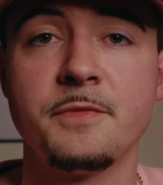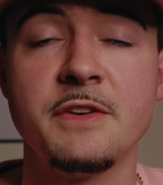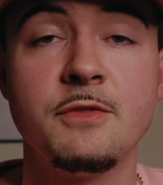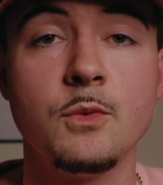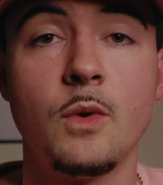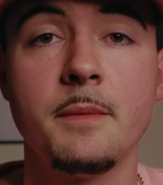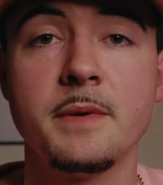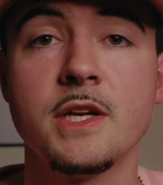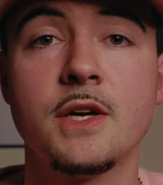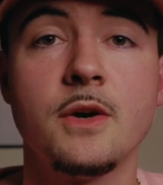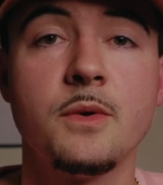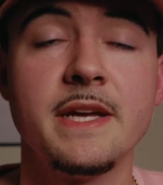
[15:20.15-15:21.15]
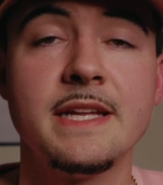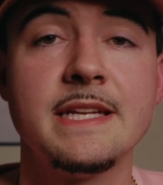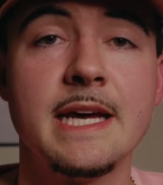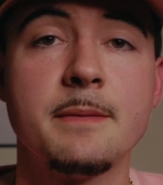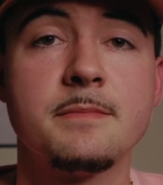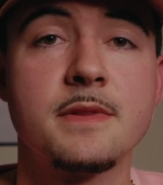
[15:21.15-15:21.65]
If you want me to go in
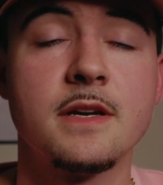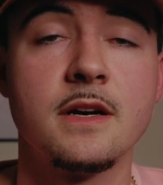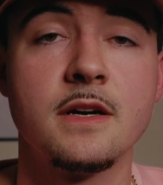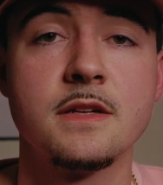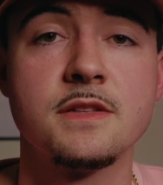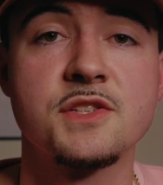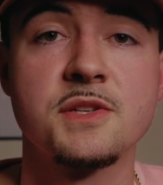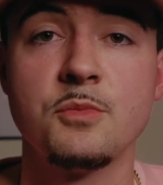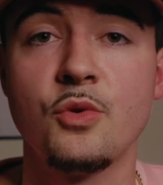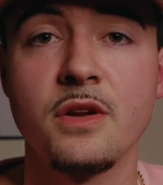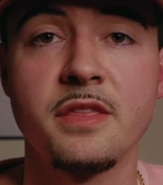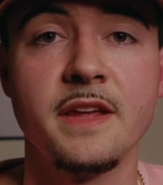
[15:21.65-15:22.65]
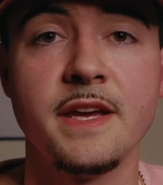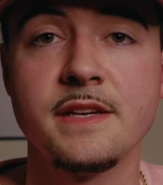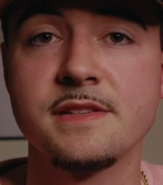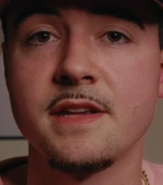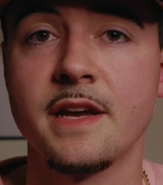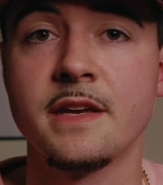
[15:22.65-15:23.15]
depth on some more
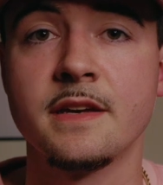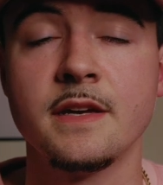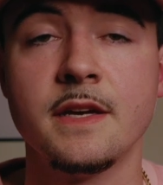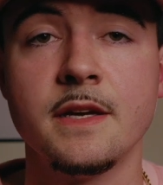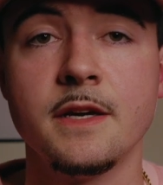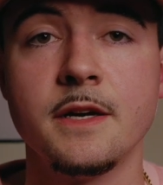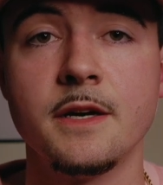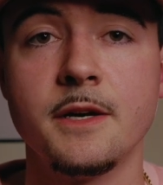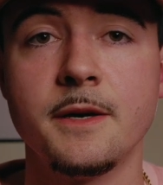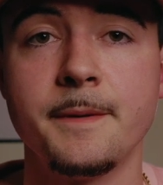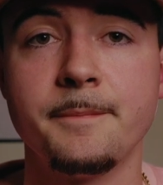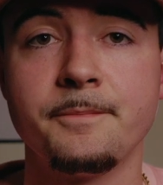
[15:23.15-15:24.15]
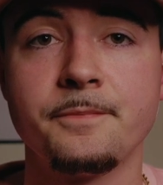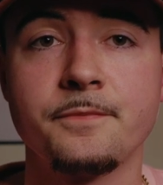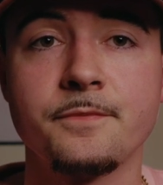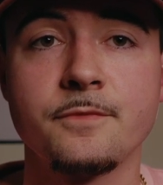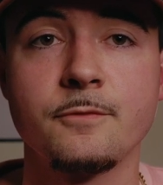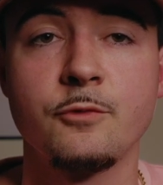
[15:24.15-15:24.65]
things, like
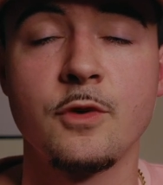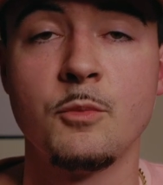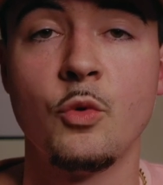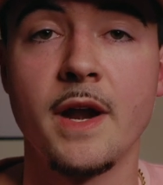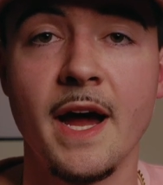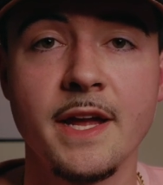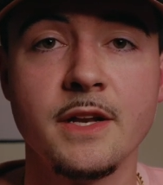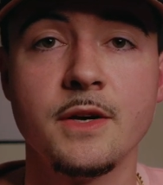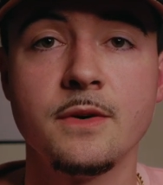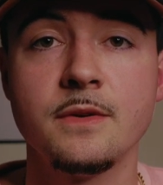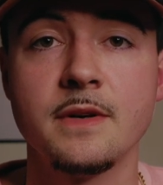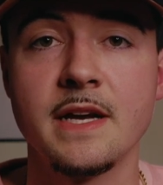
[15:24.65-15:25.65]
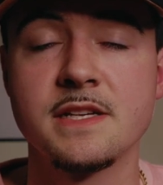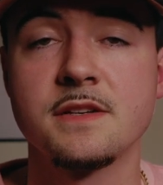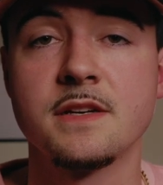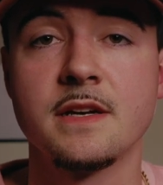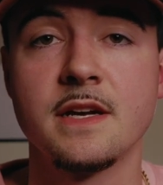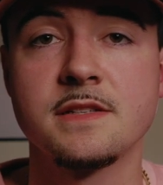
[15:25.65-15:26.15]
from what I know
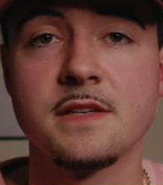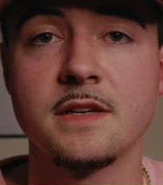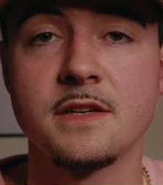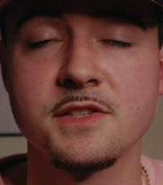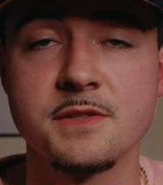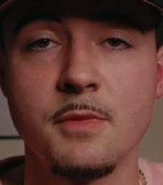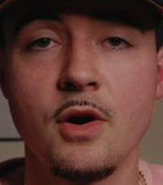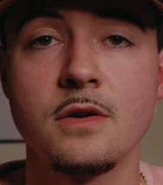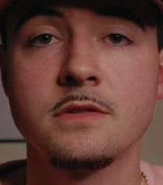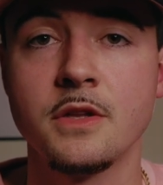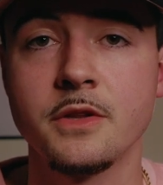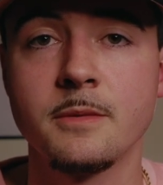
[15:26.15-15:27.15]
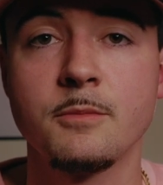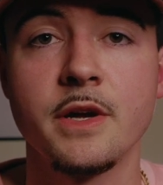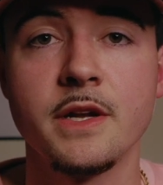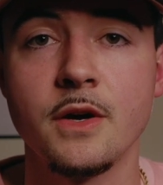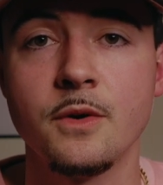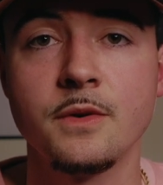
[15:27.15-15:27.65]
as a small clothing
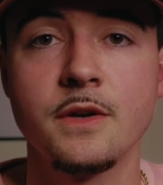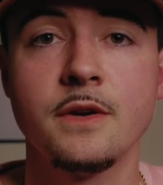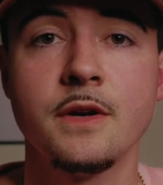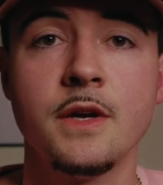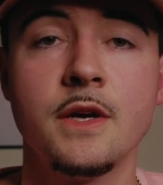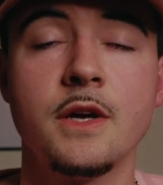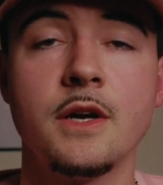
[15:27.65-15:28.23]
brand owner,